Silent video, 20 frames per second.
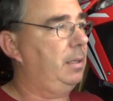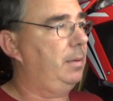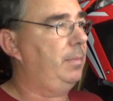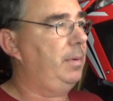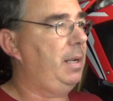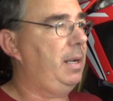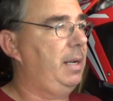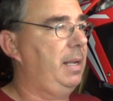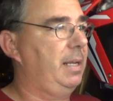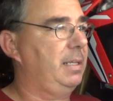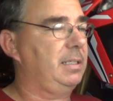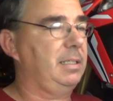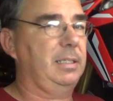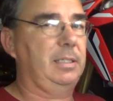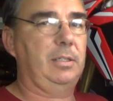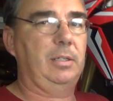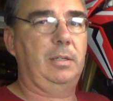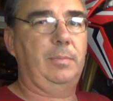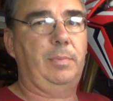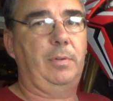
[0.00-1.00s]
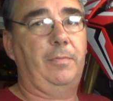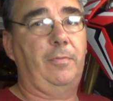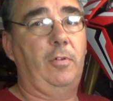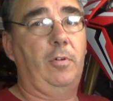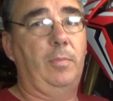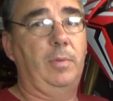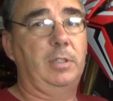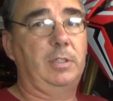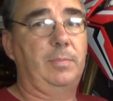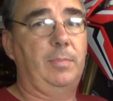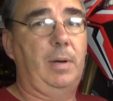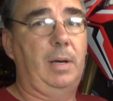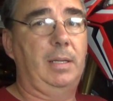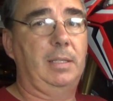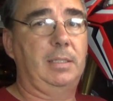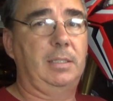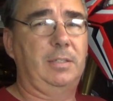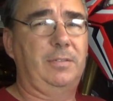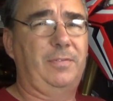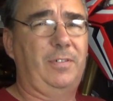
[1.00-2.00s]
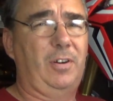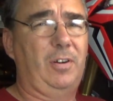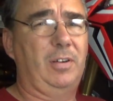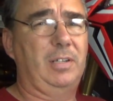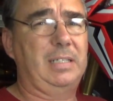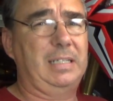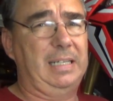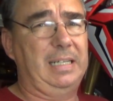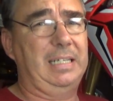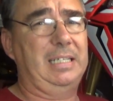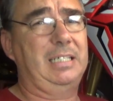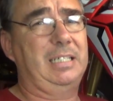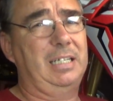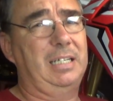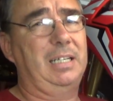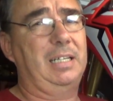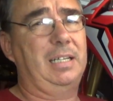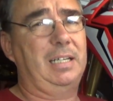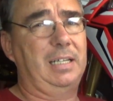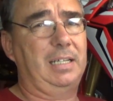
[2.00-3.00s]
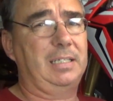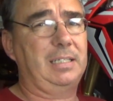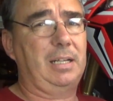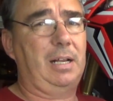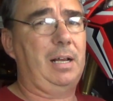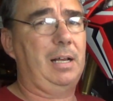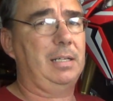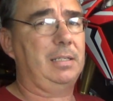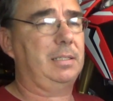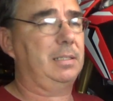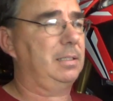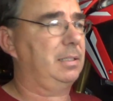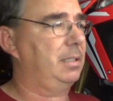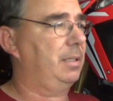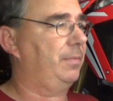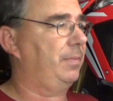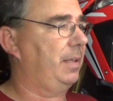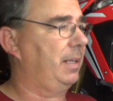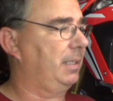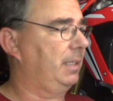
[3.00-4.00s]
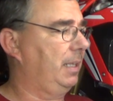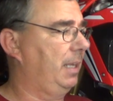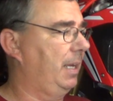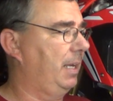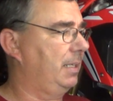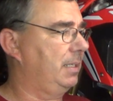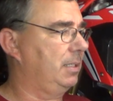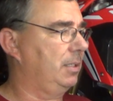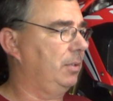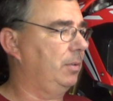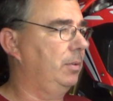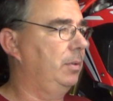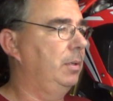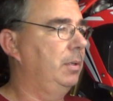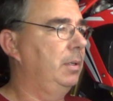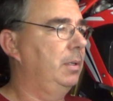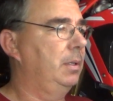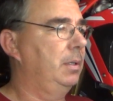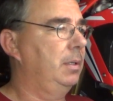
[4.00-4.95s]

I'm not actually doing performance mods as far as engine and exhaust and stuff like that, so